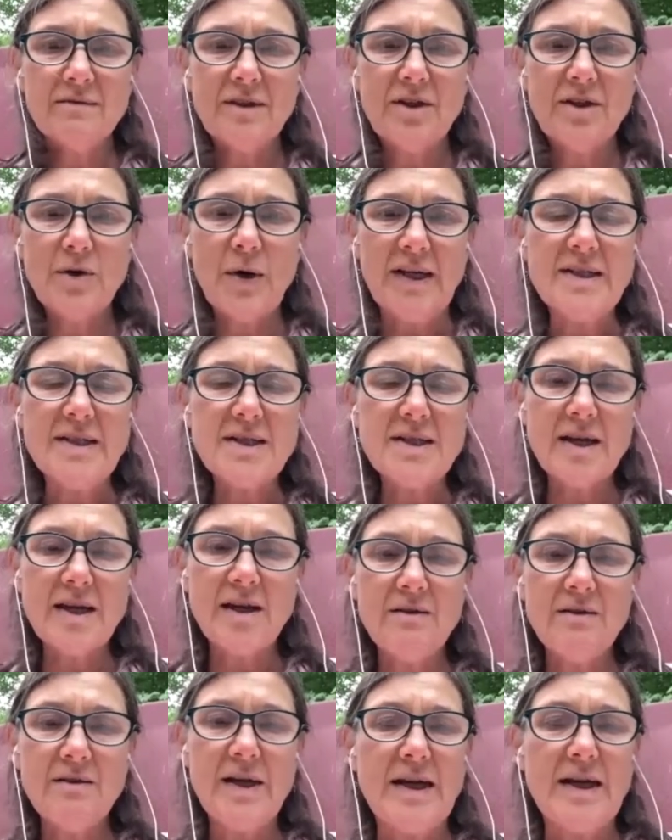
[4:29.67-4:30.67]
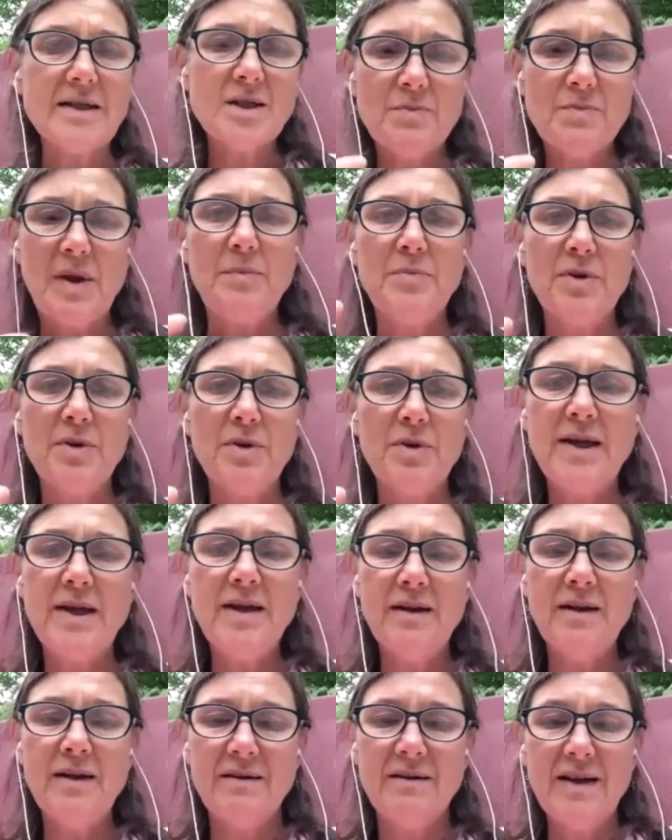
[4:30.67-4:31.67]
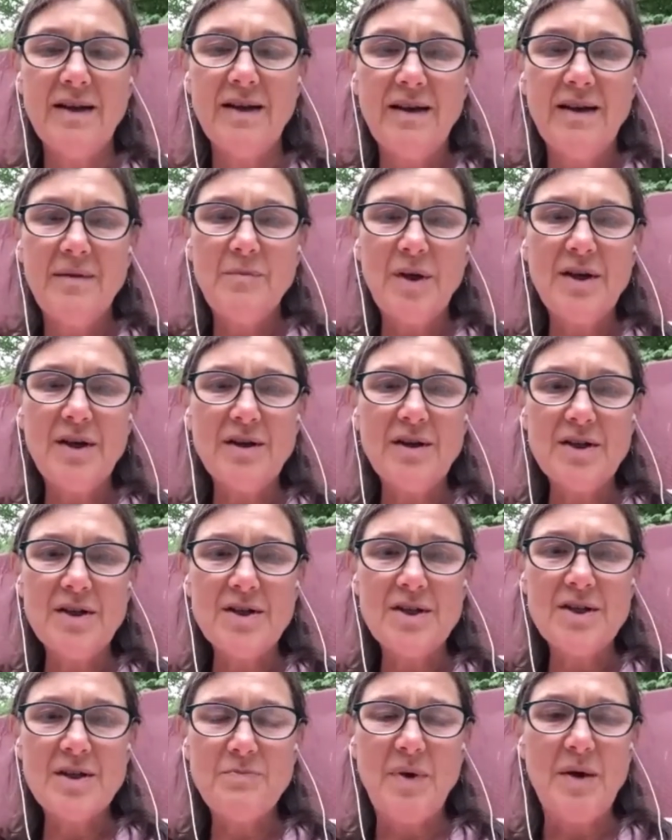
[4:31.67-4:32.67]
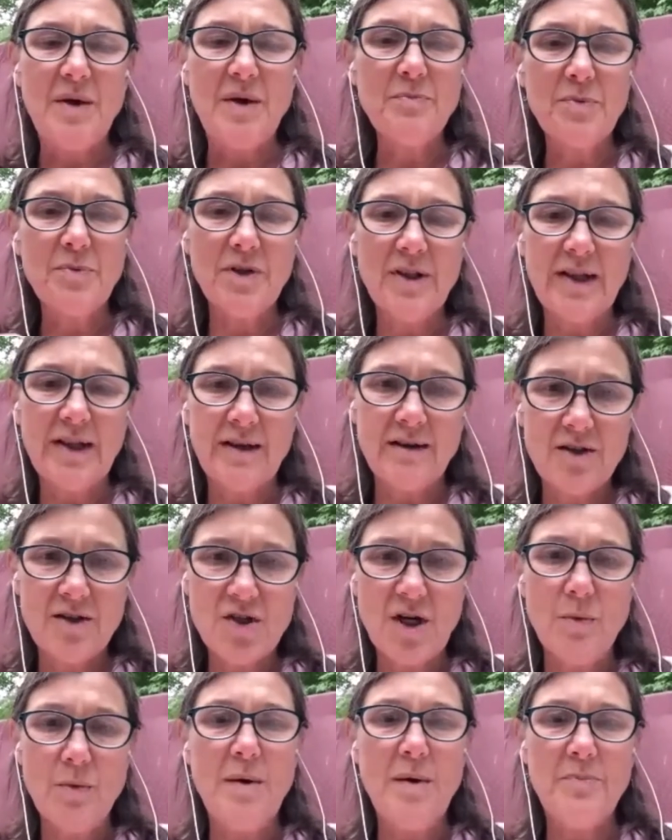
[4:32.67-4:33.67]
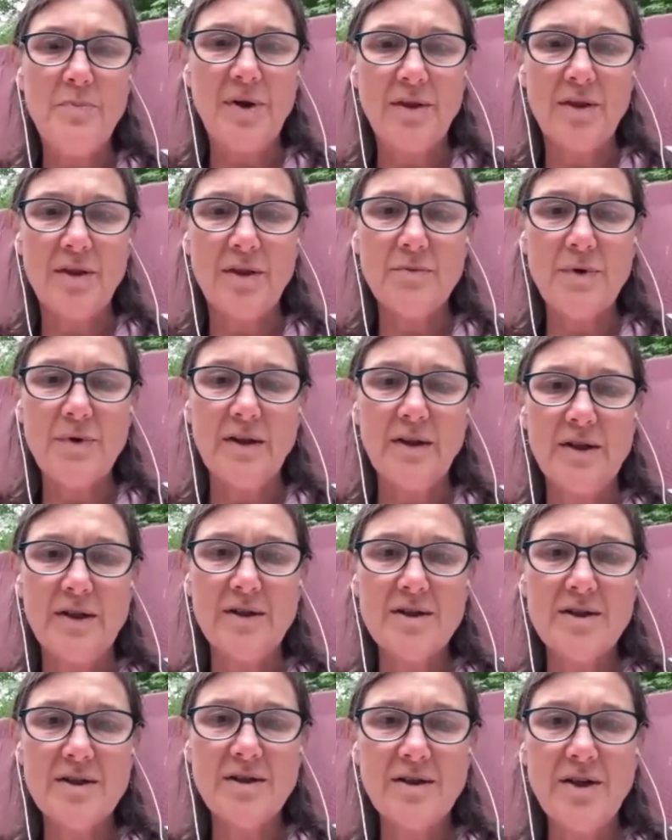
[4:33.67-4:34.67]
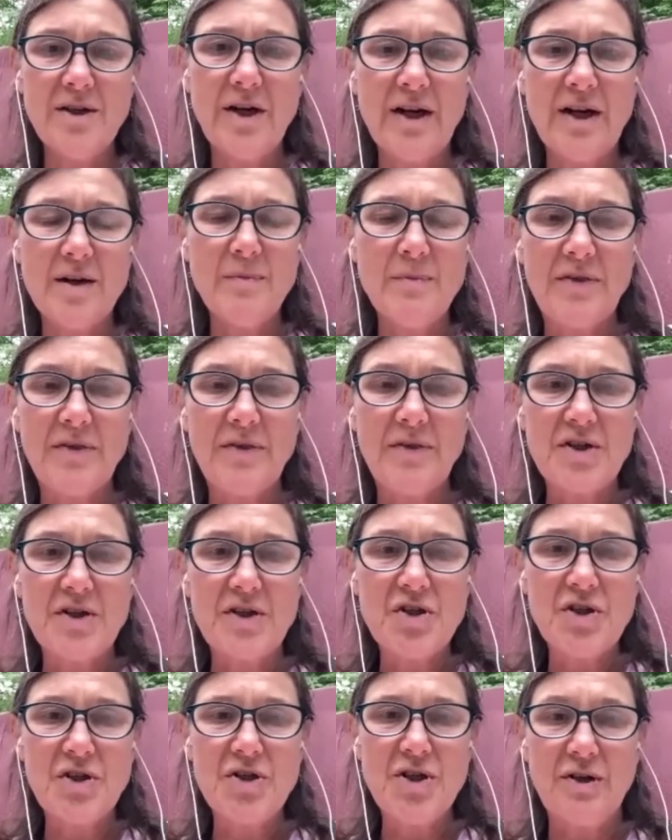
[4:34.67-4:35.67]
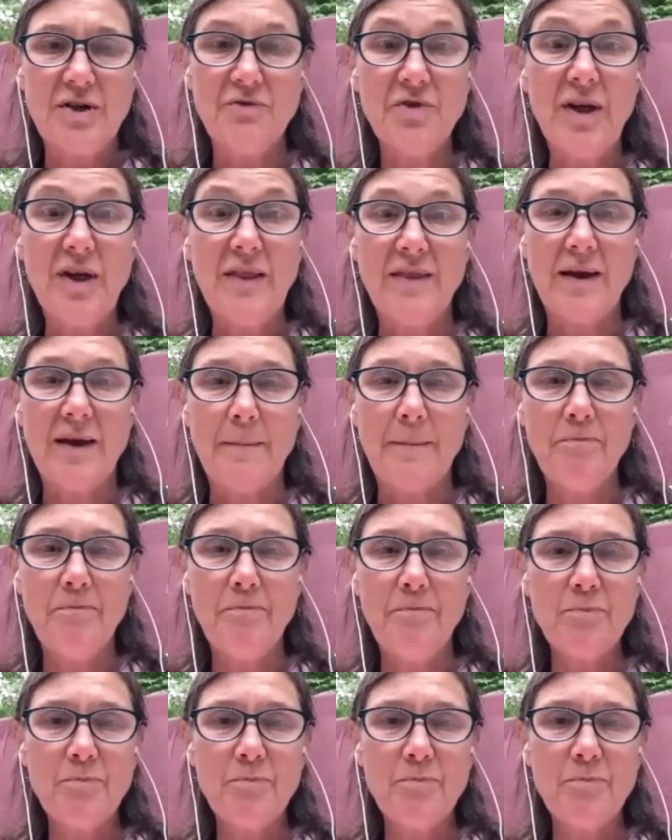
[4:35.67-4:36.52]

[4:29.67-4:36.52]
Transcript: I'd say, yes, people eat because people show up at the Rutland United Methodist Church and feed them,